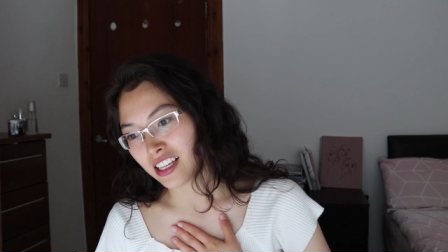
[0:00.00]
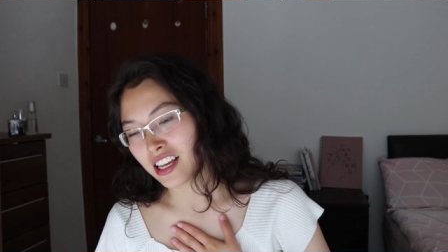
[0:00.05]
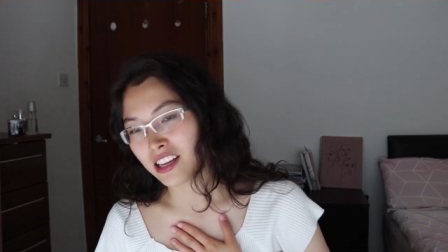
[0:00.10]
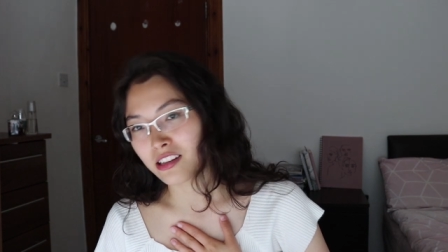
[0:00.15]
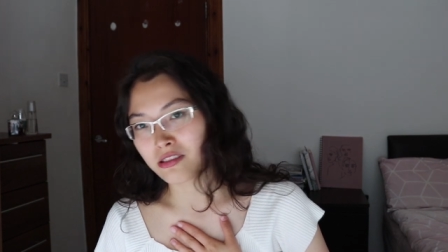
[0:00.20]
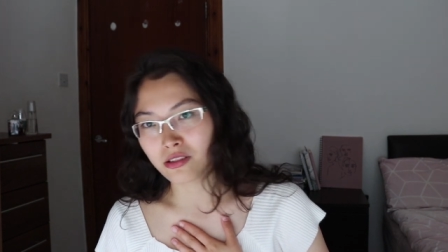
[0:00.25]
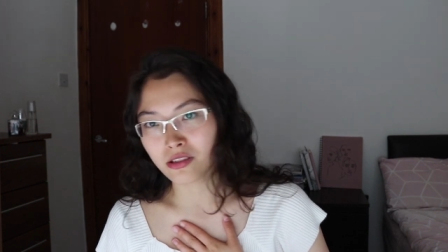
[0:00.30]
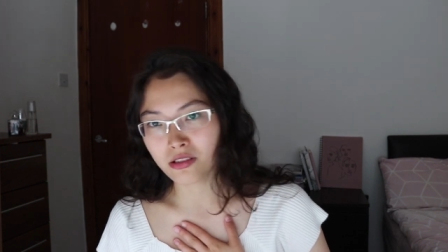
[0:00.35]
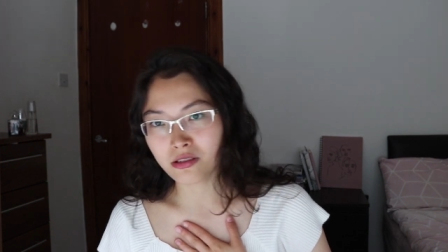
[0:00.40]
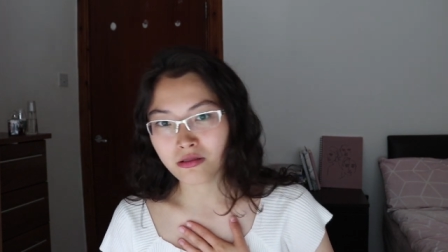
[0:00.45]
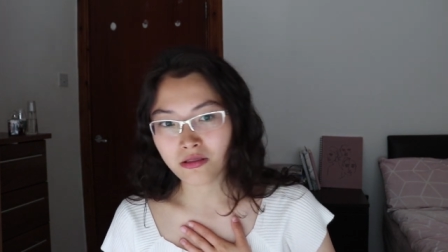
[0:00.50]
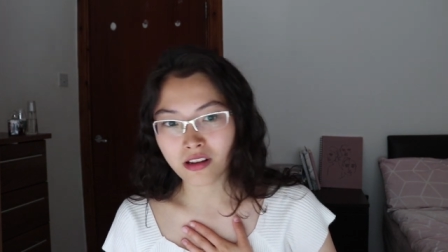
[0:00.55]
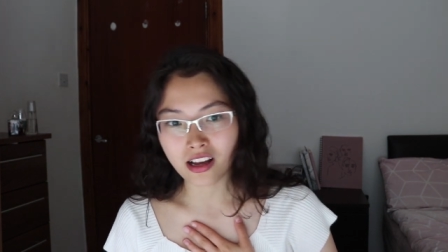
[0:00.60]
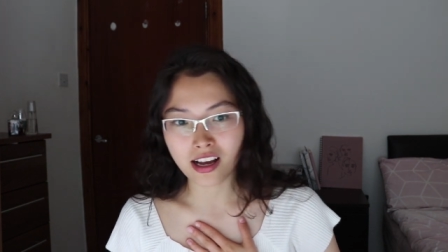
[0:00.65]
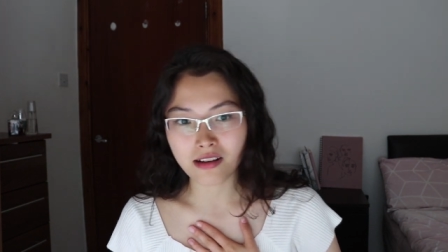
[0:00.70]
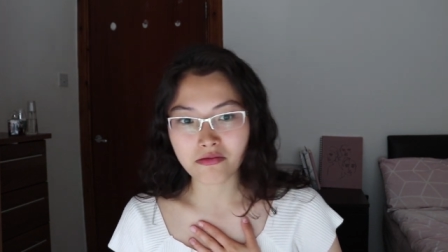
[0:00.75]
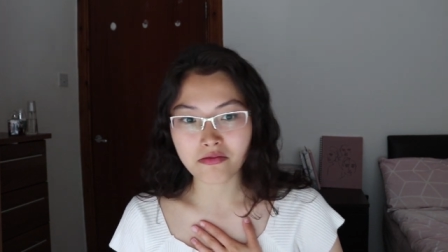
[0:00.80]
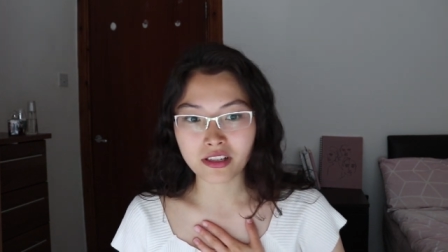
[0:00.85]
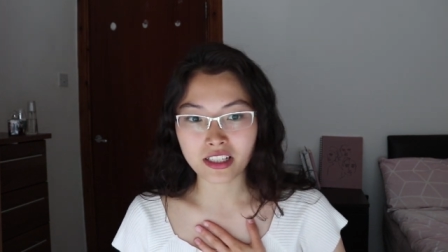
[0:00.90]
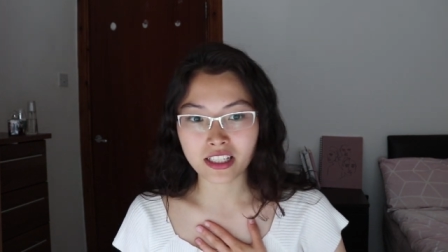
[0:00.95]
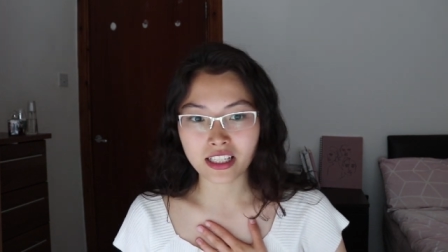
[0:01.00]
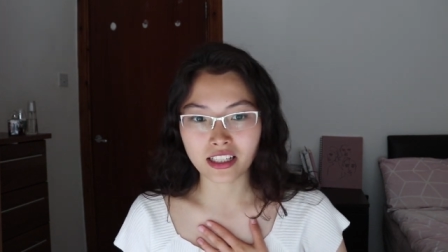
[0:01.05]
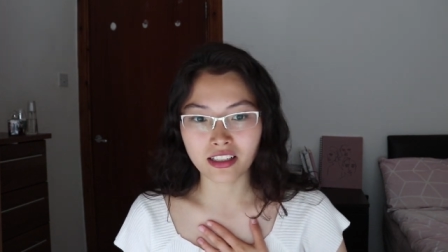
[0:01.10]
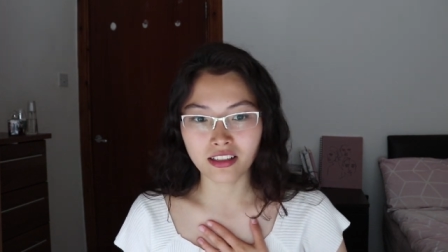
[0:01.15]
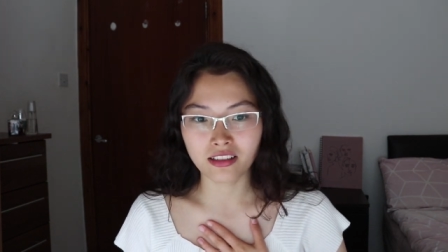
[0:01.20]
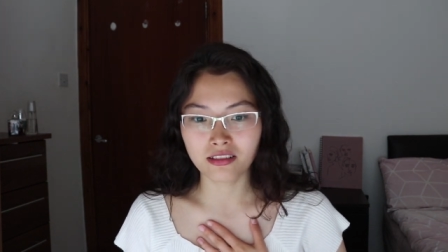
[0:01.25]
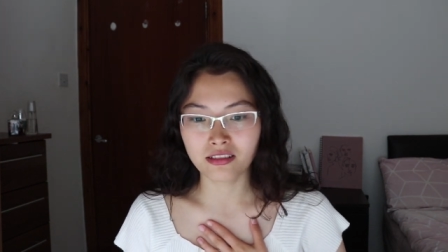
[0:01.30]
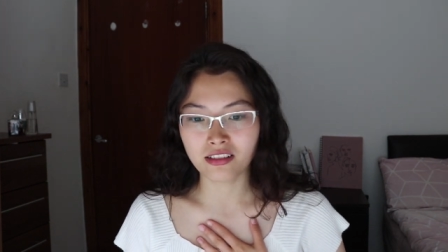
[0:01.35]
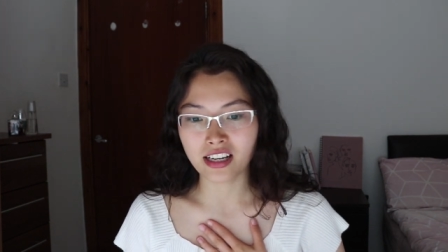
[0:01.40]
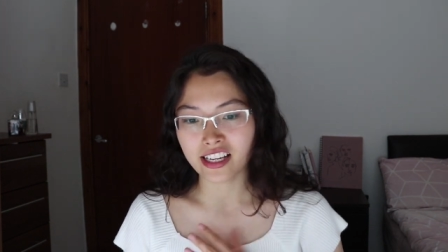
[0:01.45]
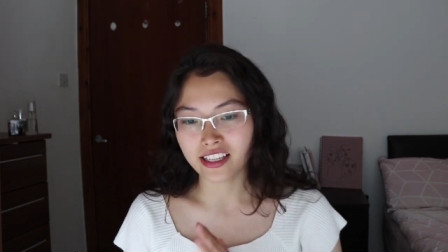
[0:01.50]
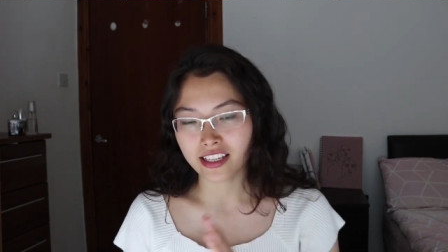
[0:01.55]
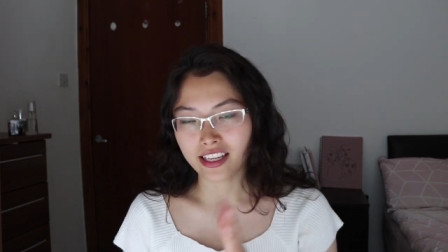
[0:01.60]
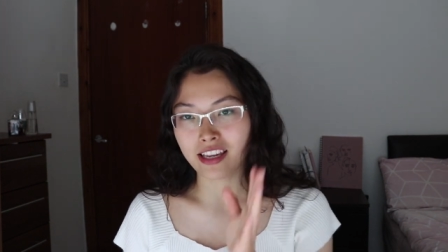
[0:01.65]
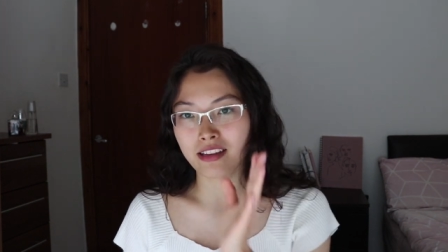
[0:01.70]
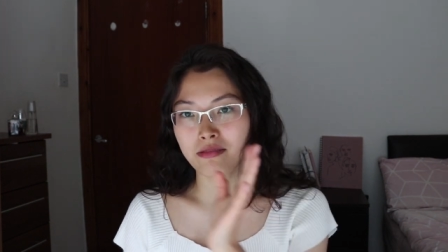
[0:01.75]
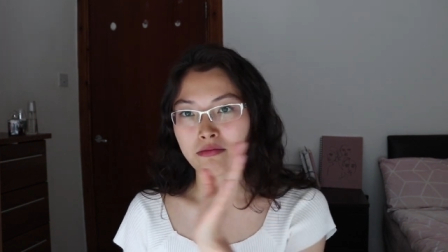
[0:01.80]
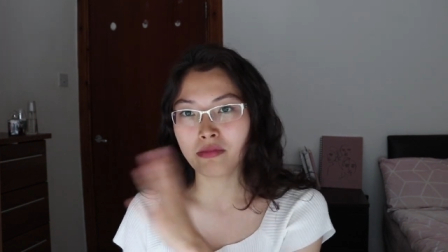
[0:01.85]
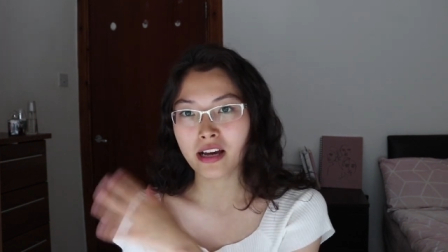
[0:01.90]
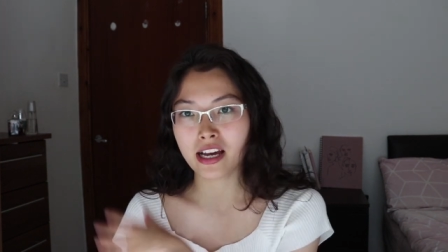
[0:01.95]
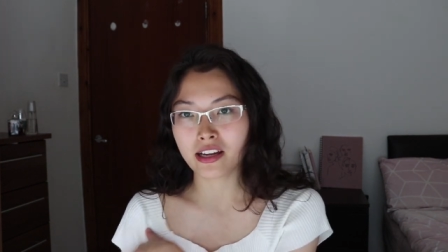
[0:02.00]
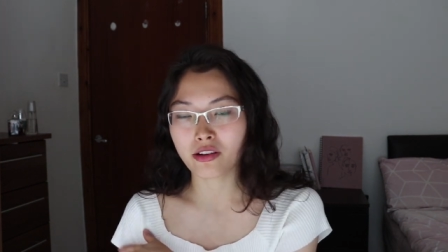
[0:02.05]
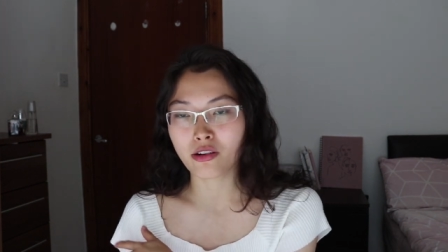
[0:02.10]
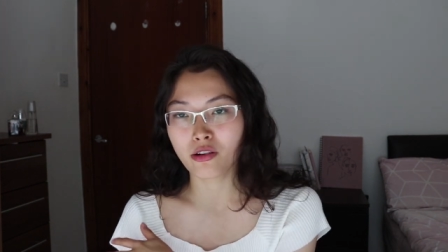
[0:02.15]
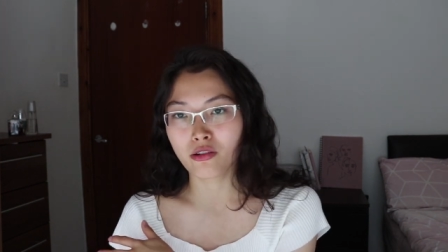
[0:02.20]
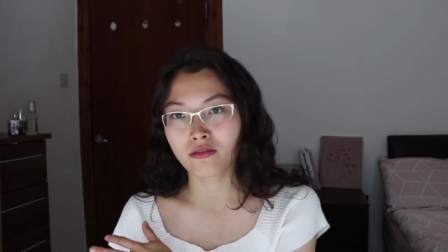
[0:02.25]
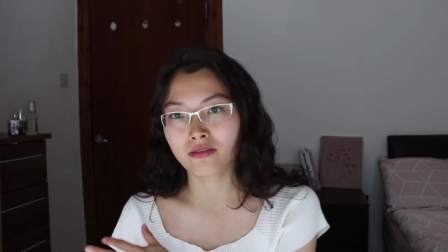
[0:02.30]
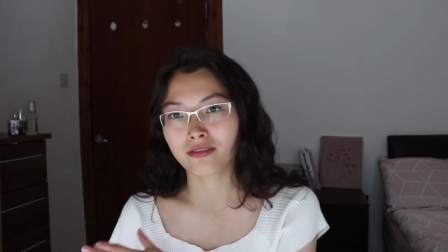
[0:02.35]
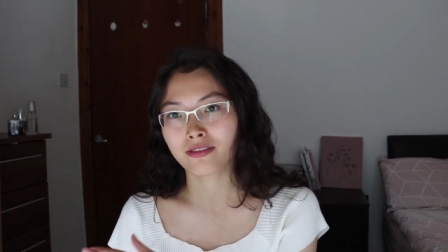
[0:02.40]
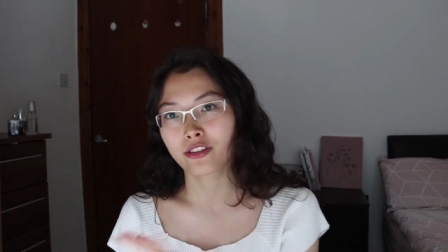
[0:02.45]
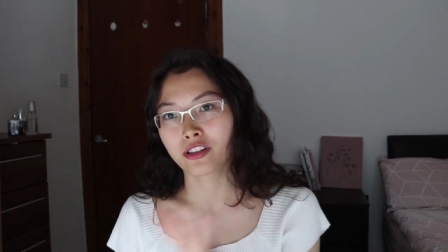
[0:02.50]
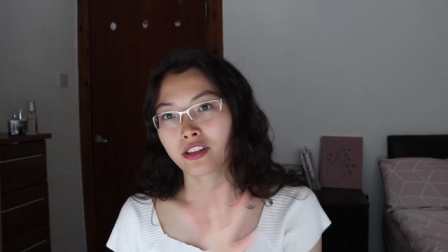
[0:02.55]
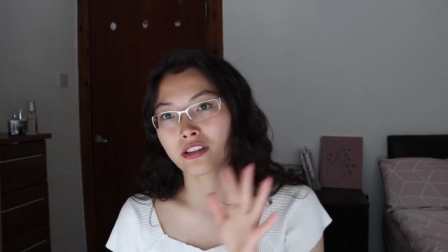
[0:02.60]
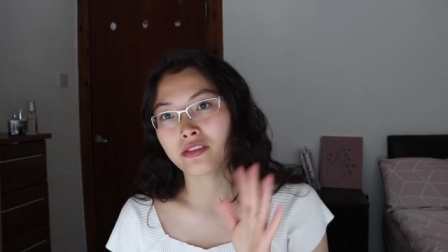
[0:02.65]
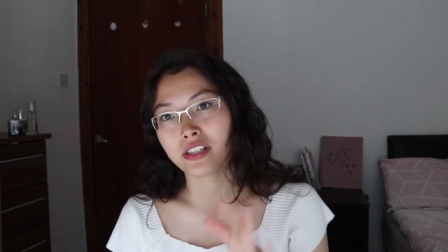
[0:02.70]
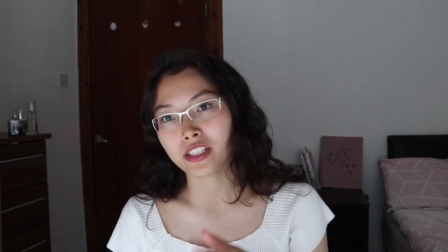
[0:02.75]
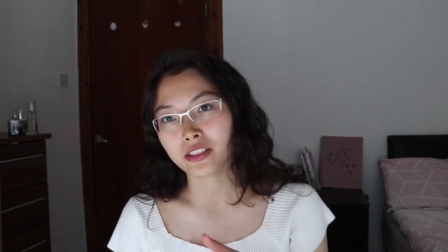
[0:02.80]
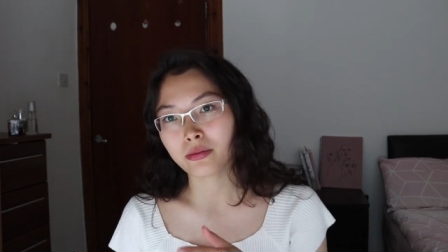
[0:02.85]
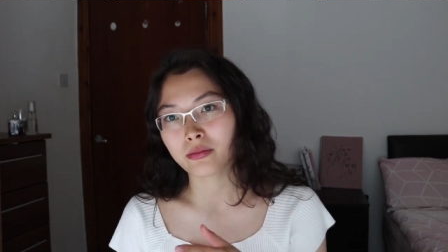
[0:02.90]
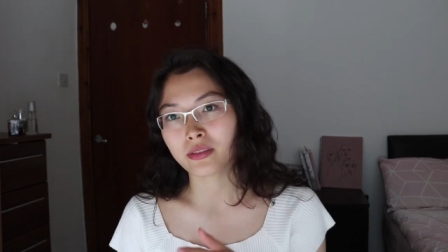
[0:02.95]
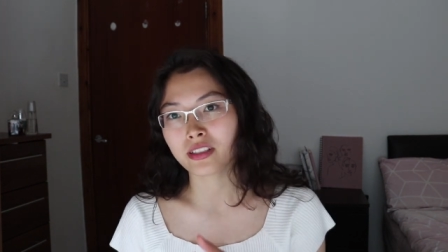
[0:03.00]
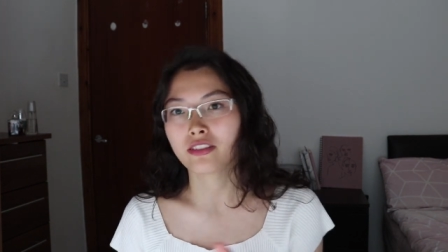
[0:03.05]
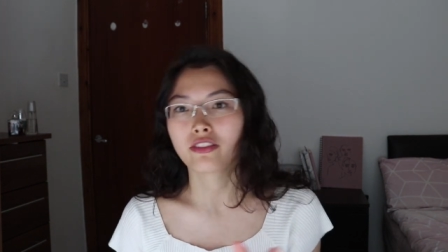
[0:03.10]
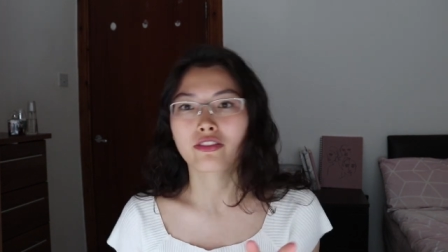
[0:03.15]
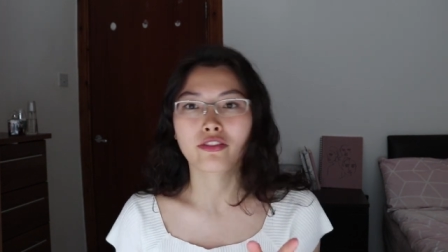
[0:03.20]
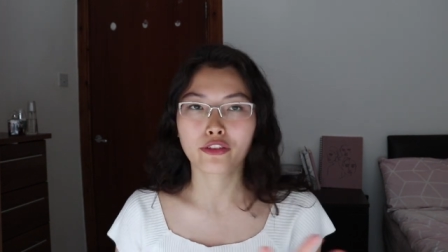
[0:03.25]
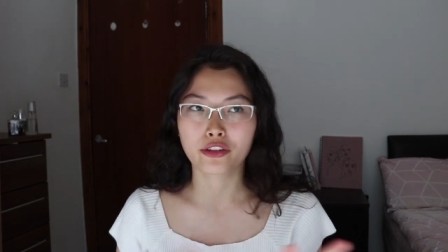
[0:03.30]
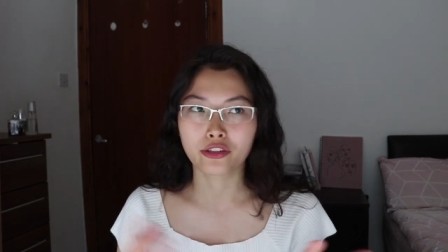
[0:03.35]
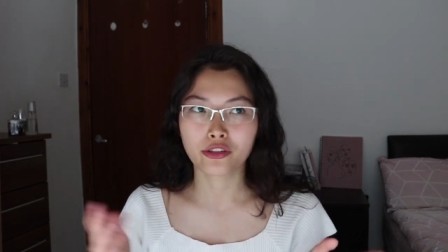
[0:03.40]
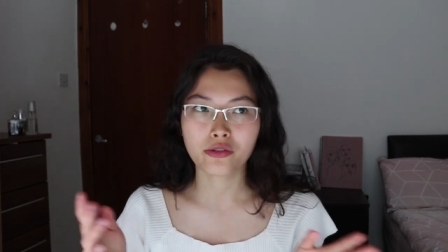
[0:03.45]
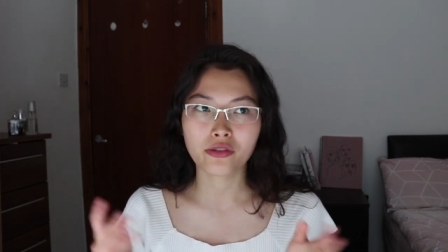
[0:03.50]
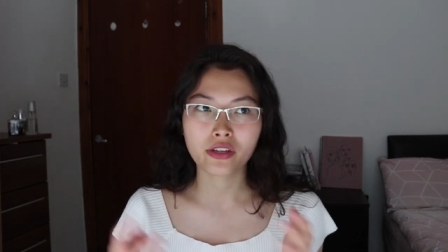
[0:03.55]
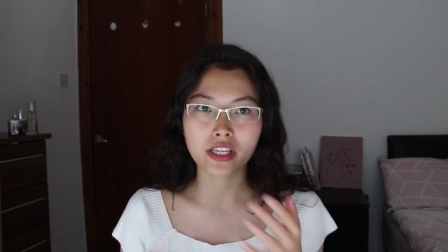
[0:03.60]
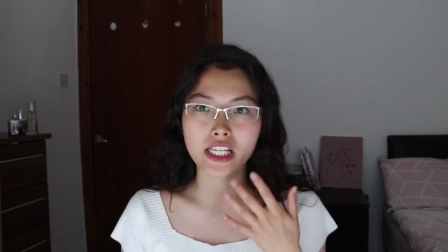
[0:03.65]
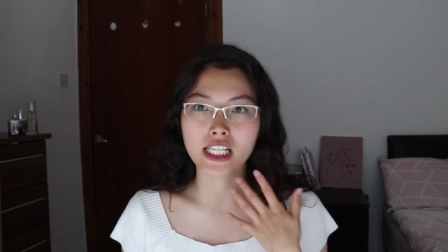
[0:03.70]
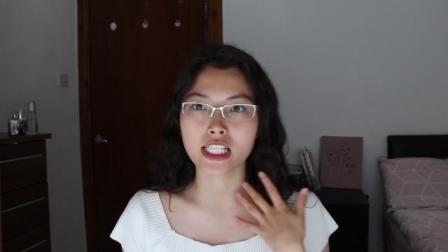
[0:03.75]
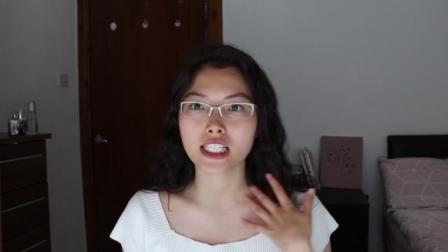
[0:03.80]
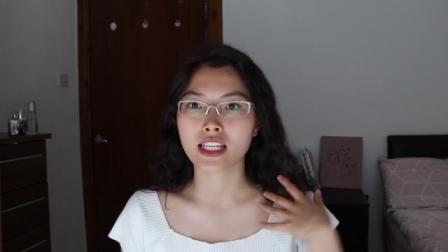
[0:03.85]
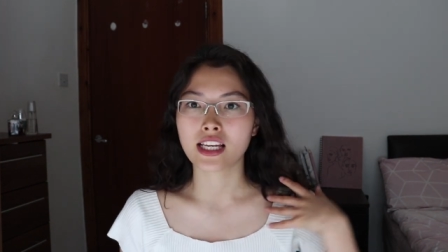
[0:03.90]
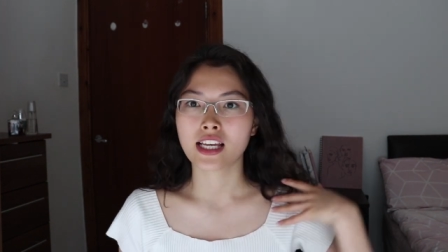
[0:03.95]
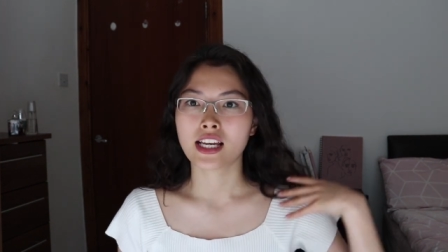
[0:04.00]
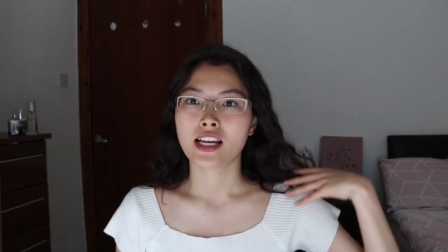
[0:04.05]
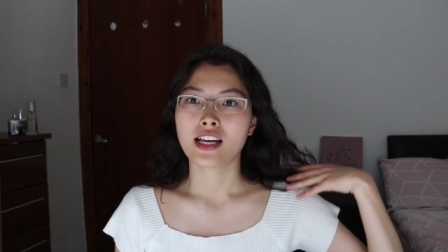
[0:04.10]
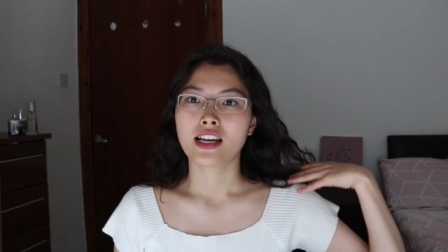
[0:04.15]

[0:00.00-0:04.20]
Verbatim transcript: at all up until I came back home for Christmas, for New Year's